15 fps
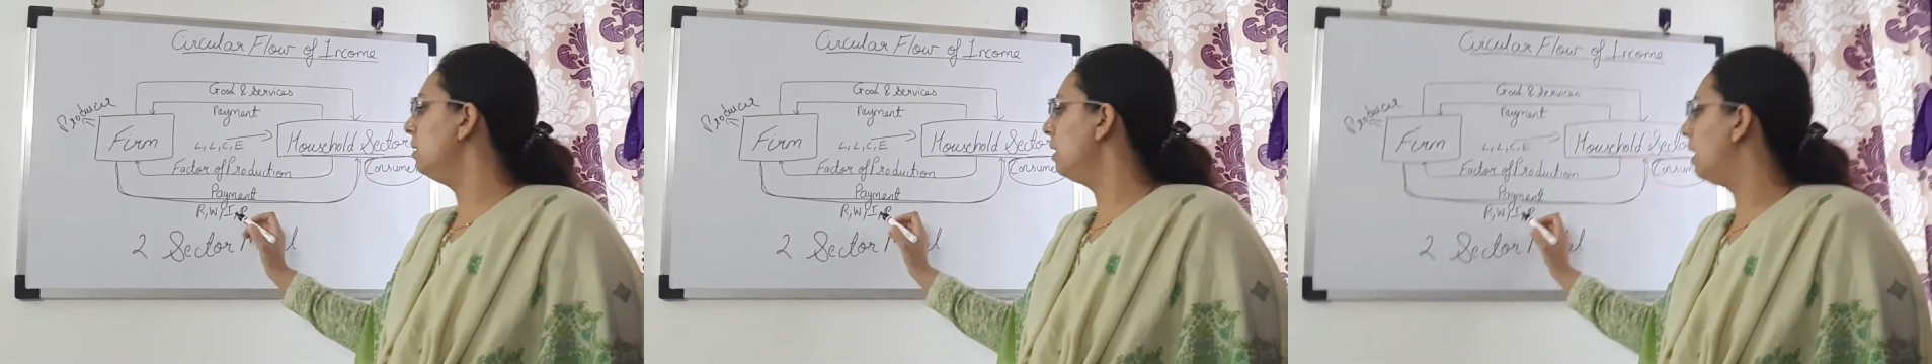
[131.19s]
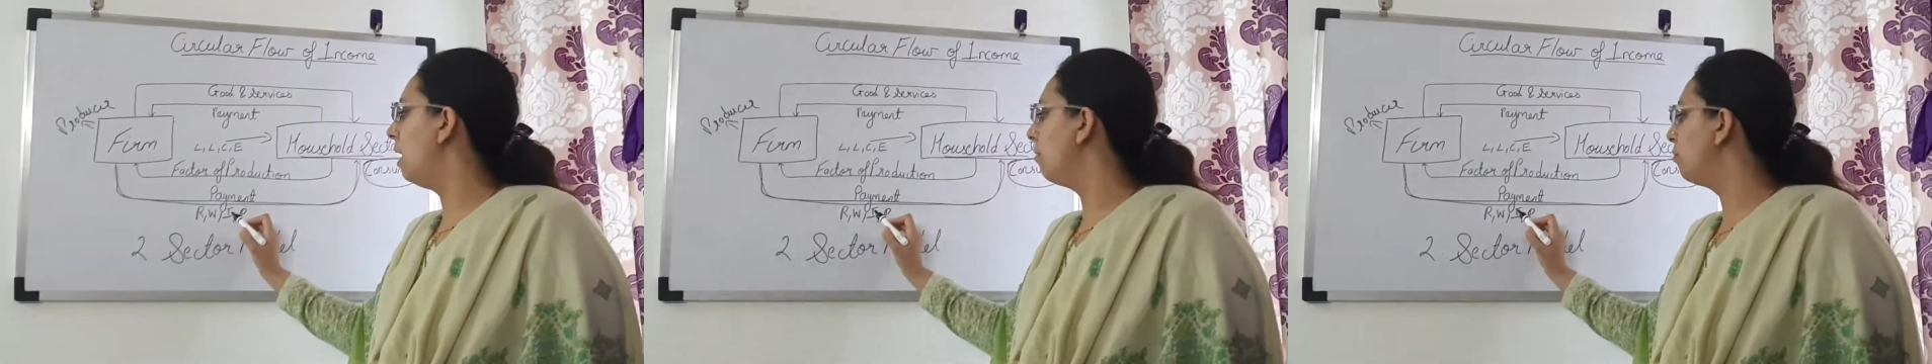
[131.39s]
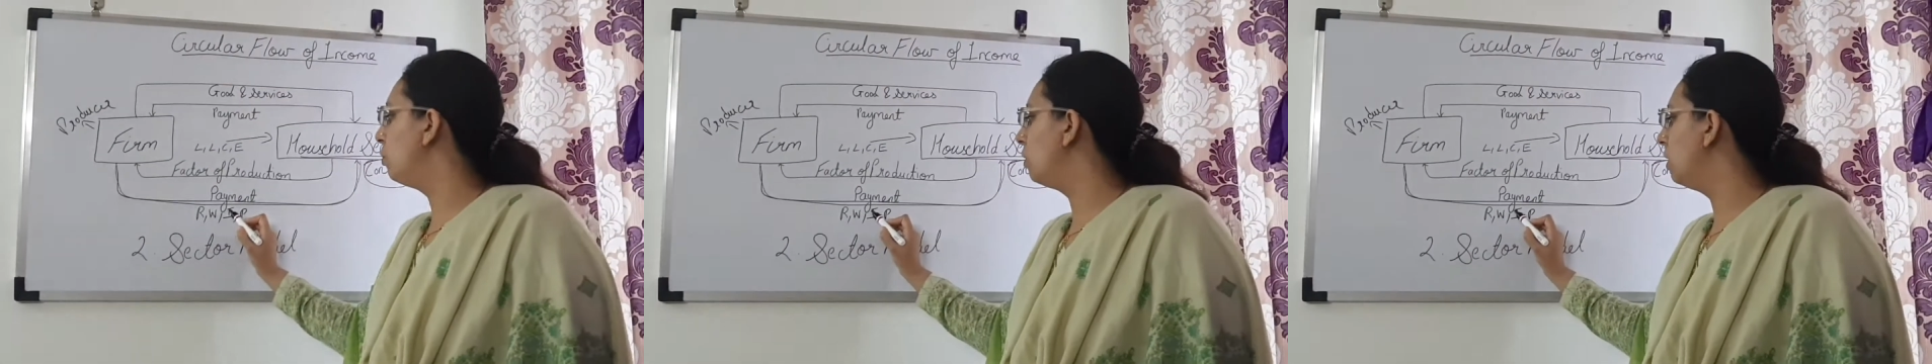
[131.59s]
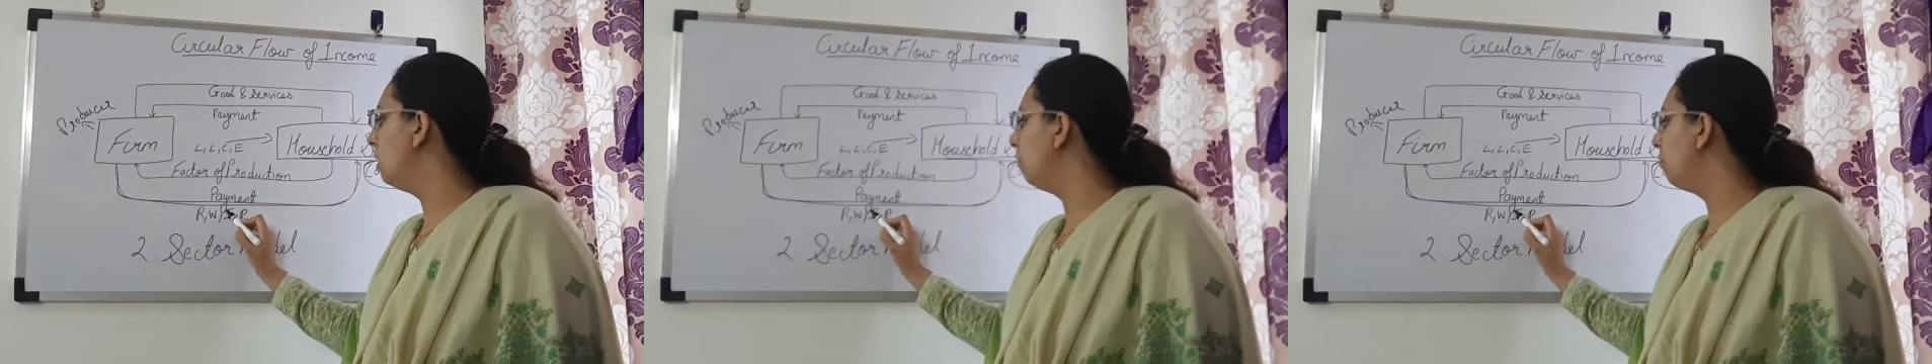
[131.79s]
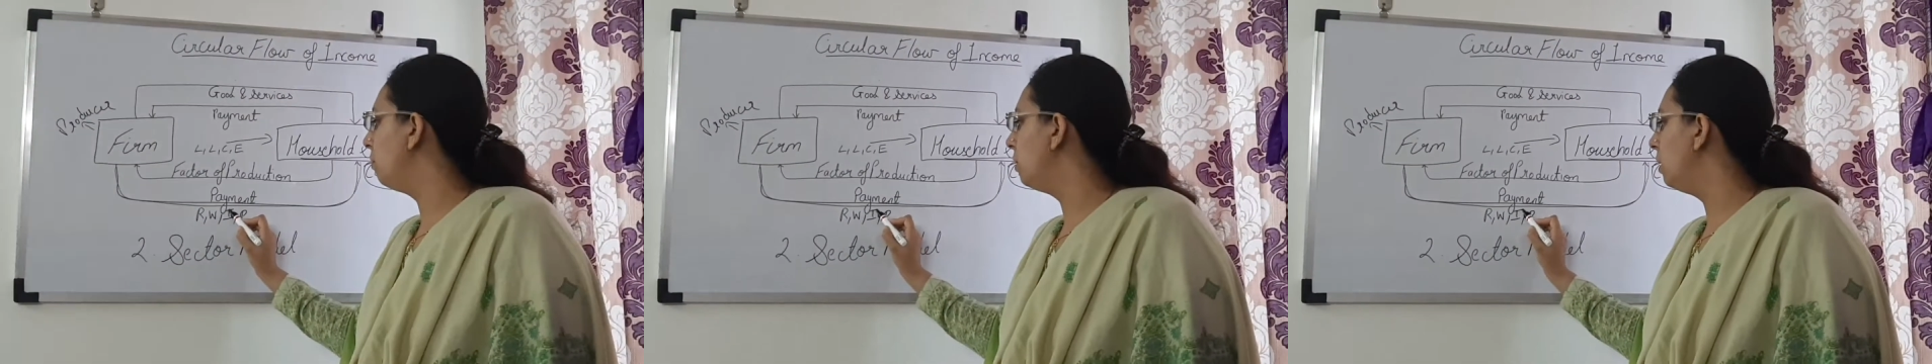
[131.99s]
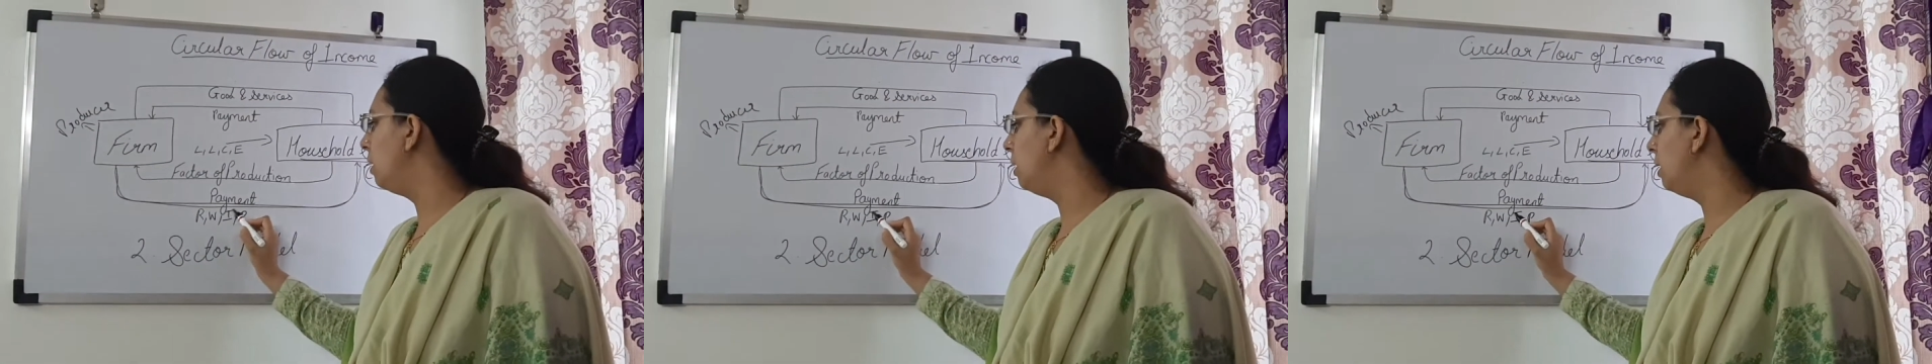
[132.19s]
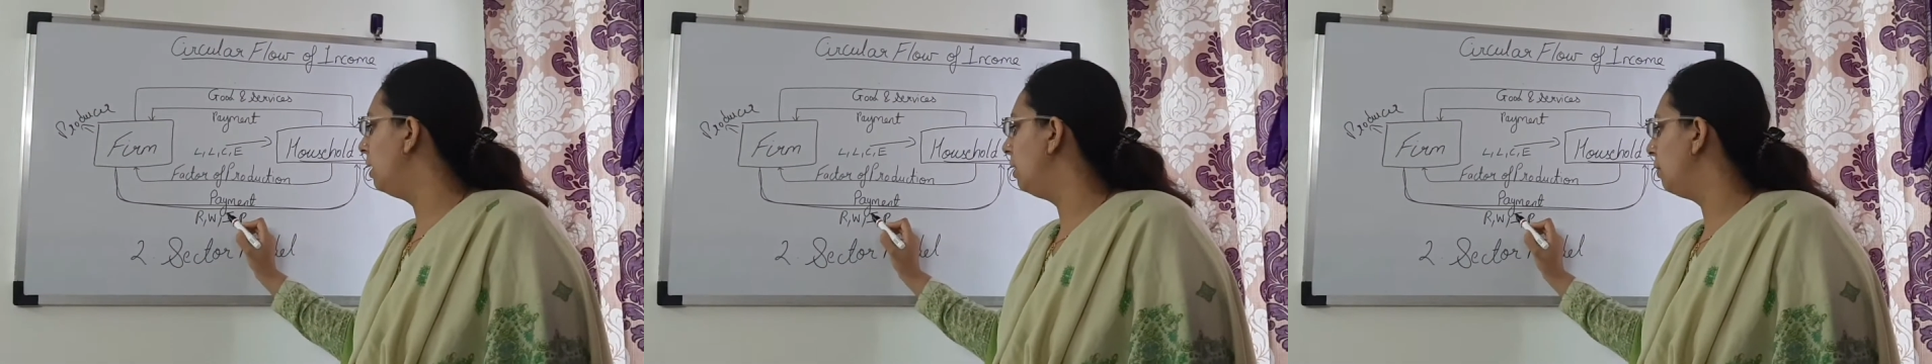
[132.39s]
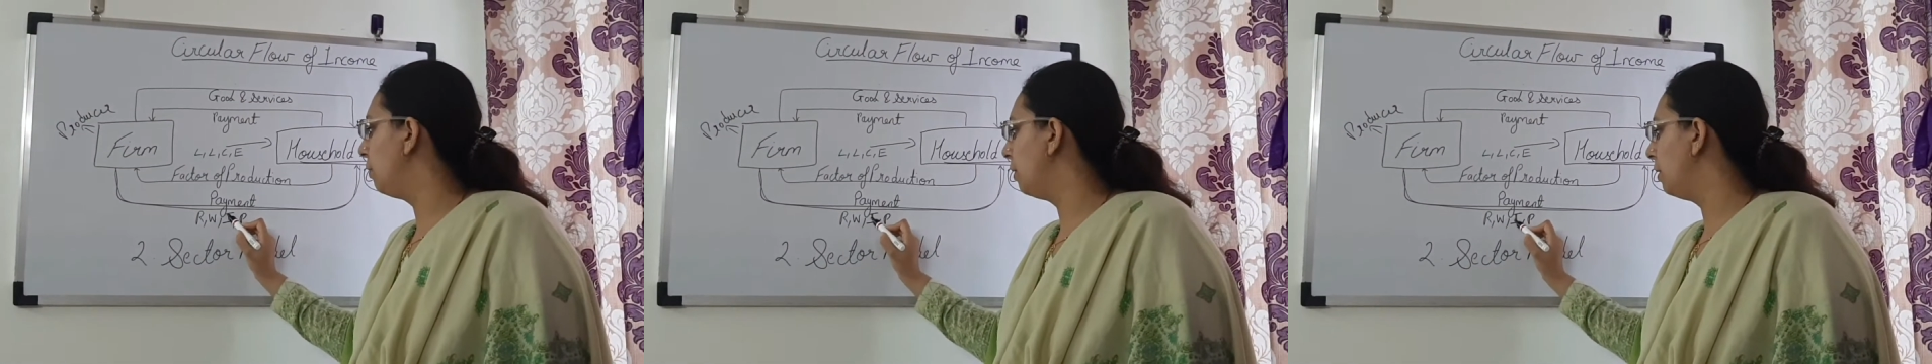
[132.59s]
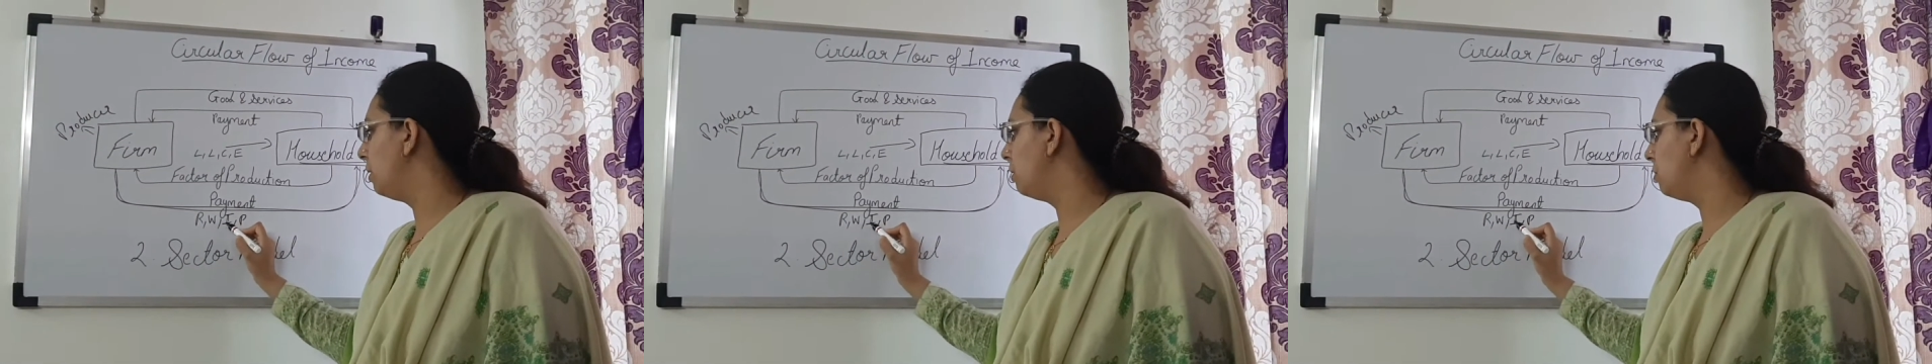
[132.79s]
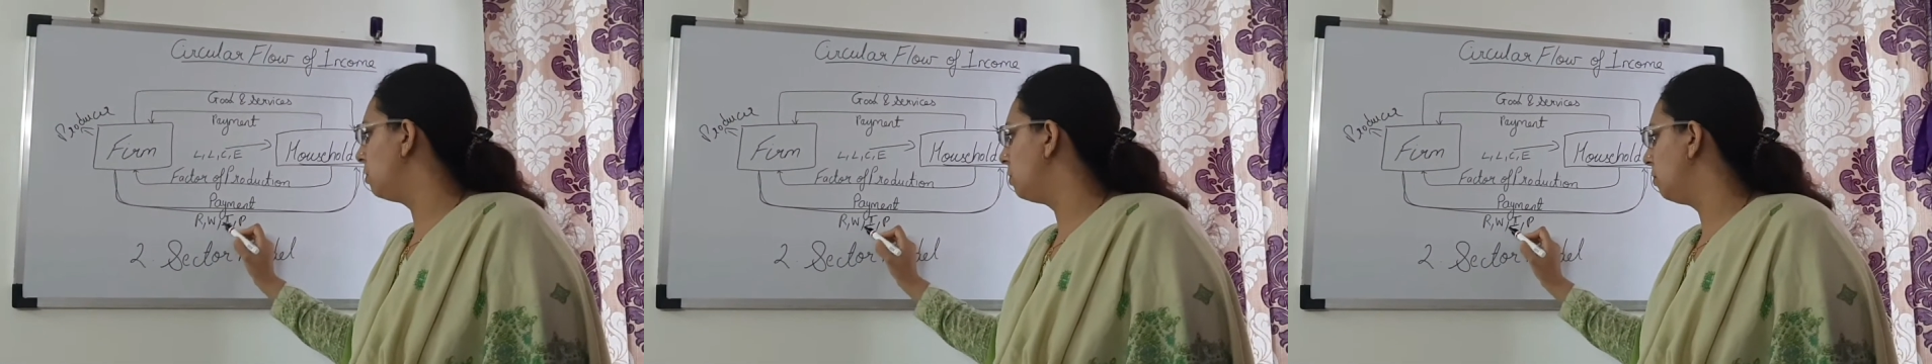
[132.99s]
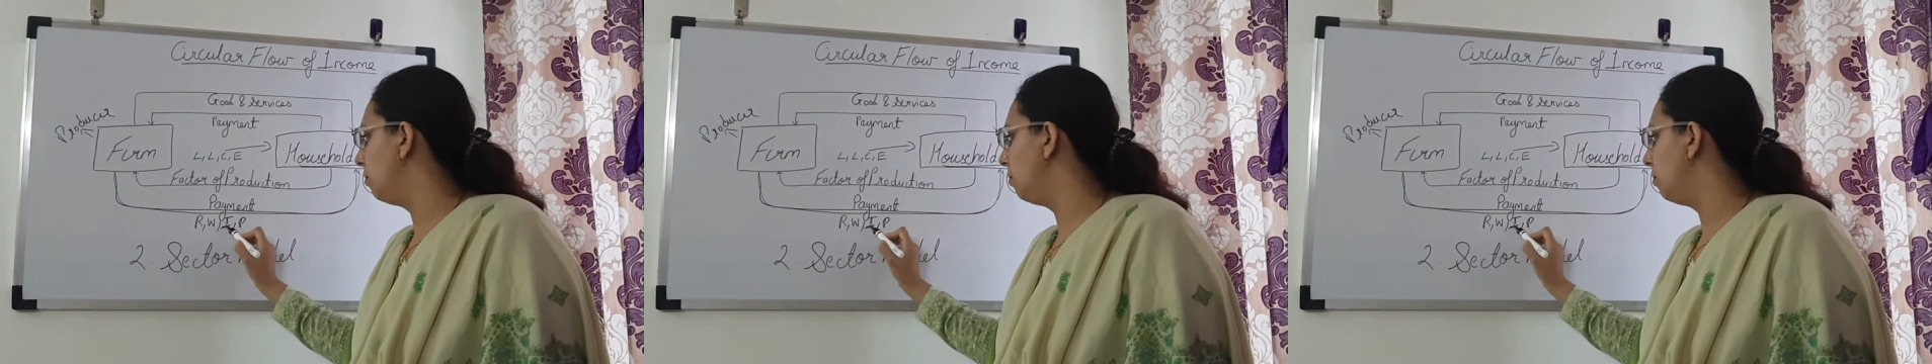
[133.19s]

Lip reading: they have to give interest.